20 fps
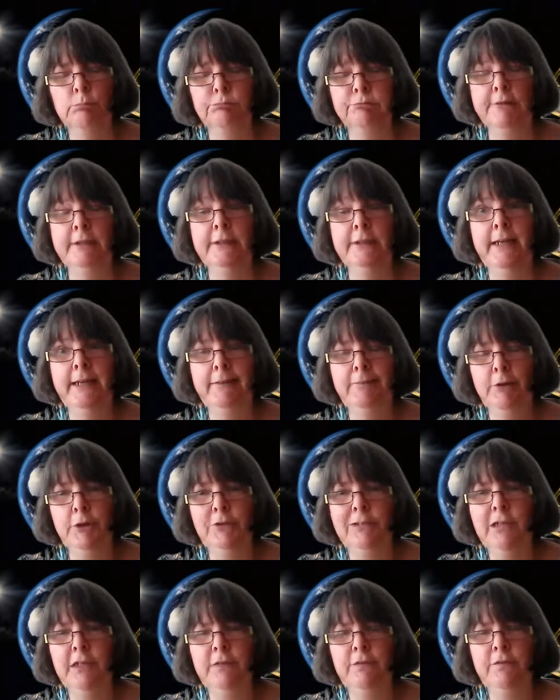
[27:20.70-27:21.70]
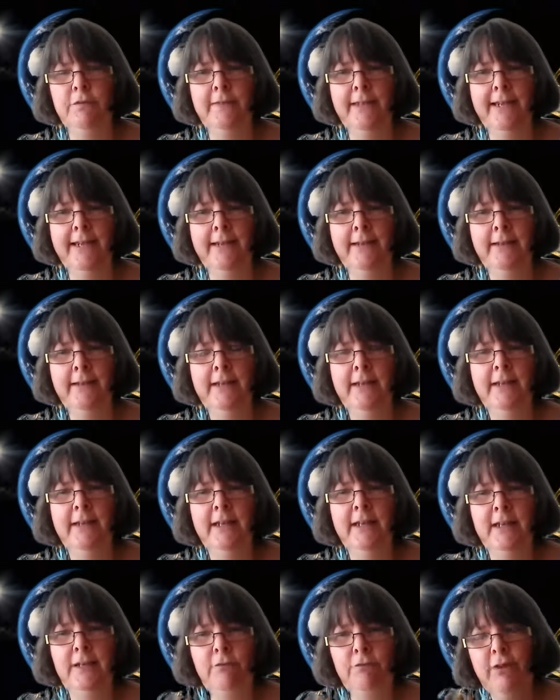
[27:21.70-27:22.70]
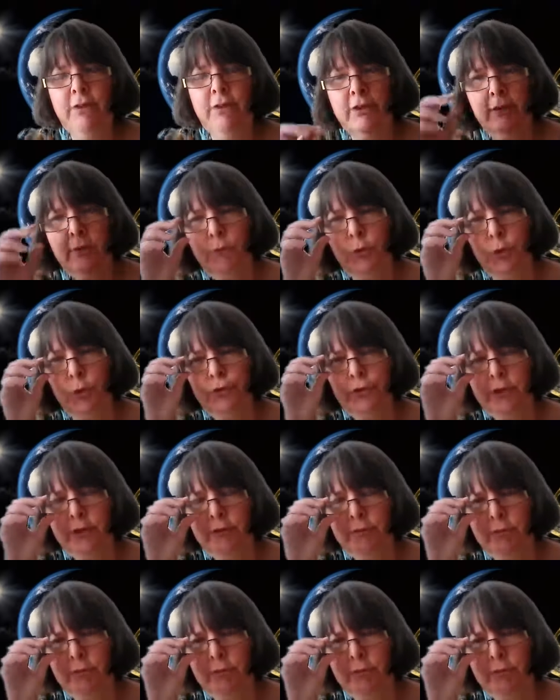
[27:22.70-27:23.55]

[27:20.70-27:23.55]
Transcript: breed our own life there. And in fact, unfortunately,